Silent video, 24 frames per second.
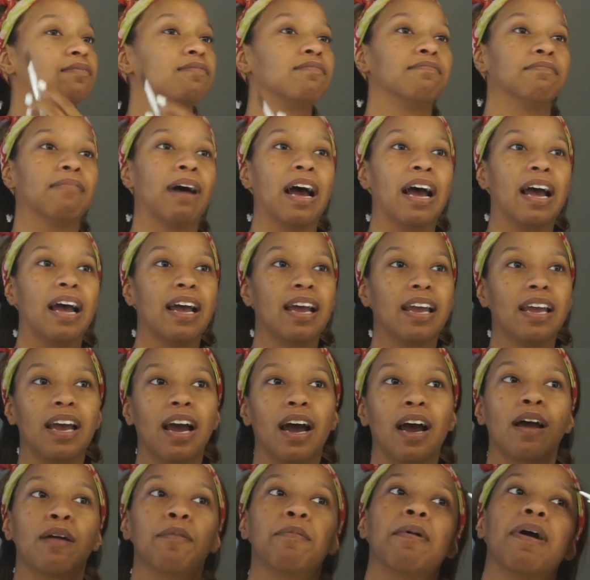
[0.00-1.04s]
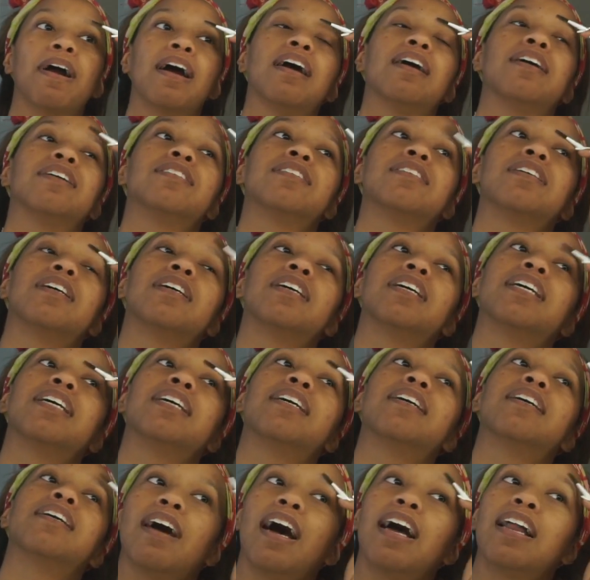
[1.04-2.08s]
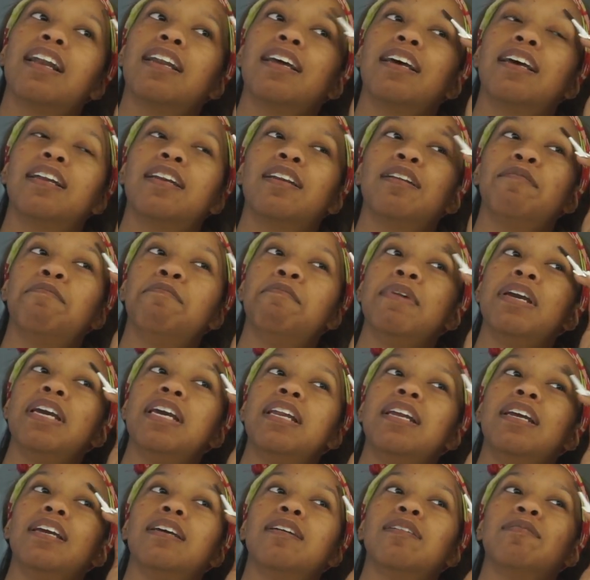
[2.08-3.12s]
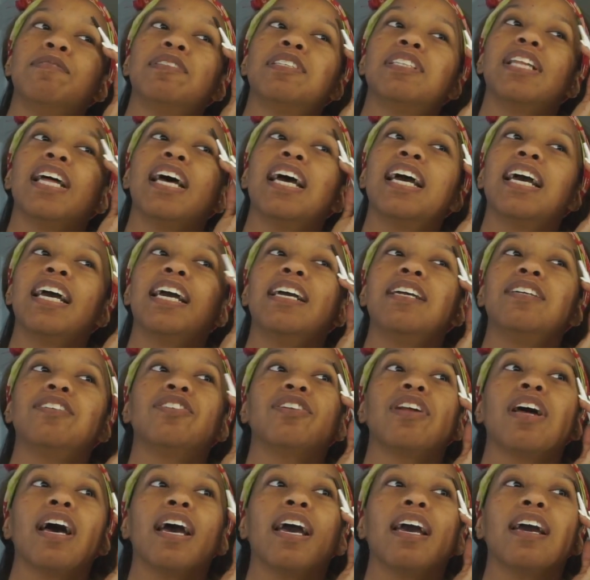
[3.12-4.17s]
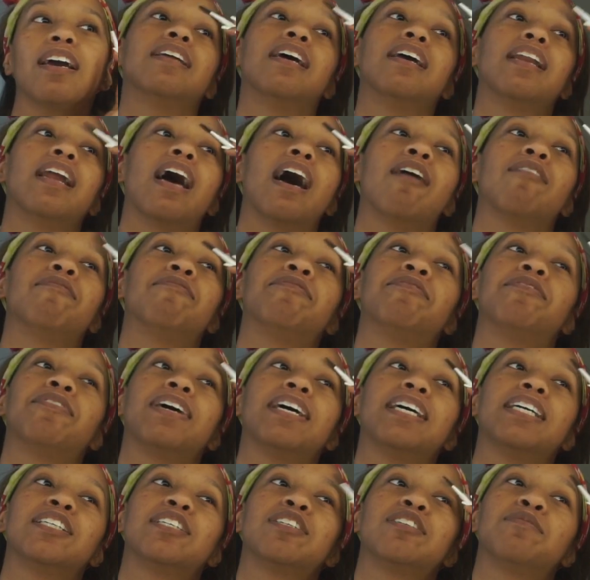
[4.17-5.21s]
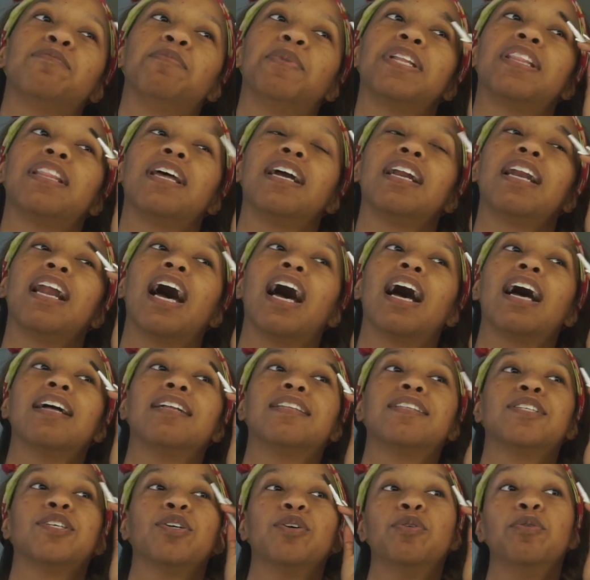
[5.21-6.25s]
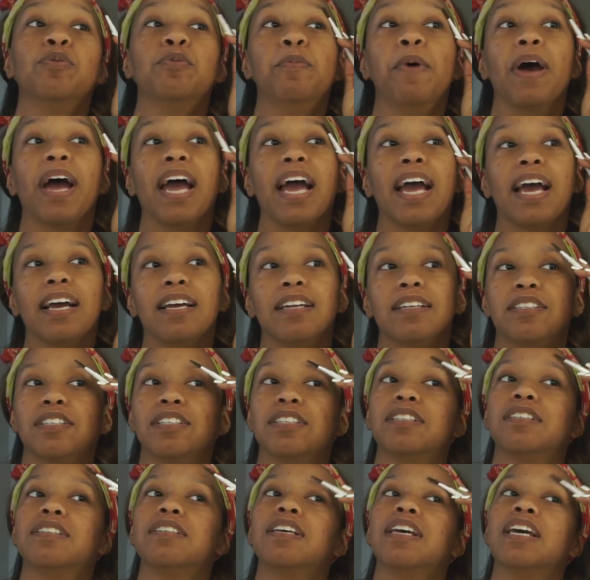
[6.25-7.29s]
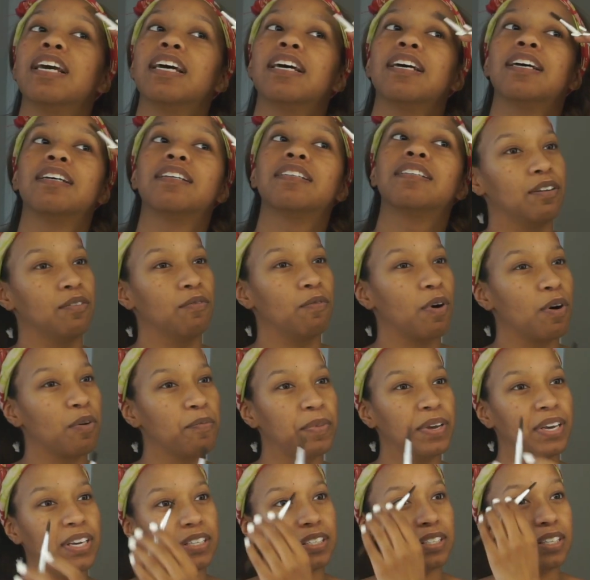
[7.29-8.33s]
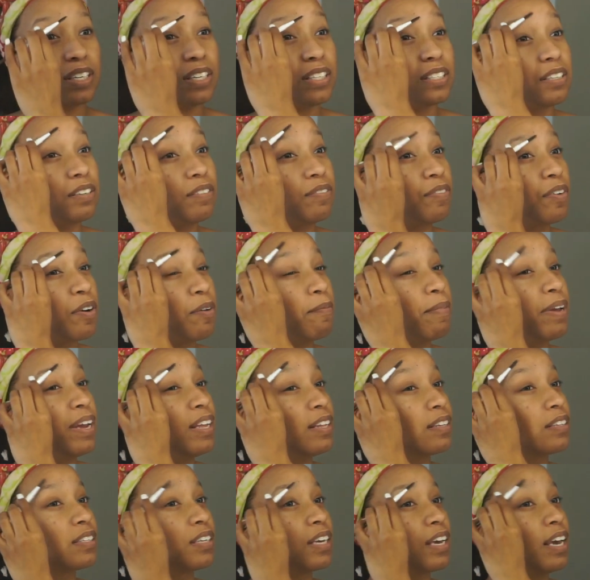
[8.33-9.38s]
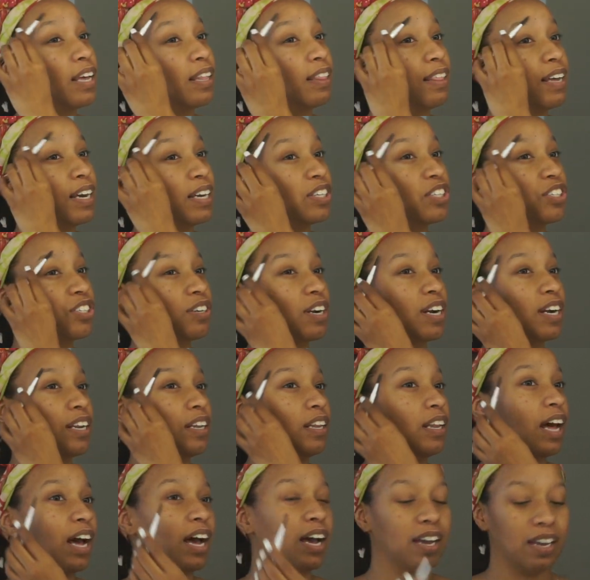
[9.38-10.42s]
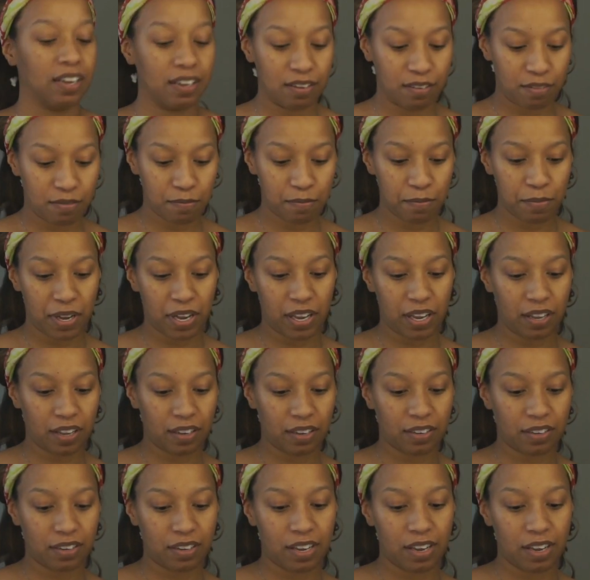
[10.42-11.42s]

My eyebrows are kind of in the medium stage. Like, they not fresh, but they not too bad just yet. It won't be as easy for me to get that straight line, but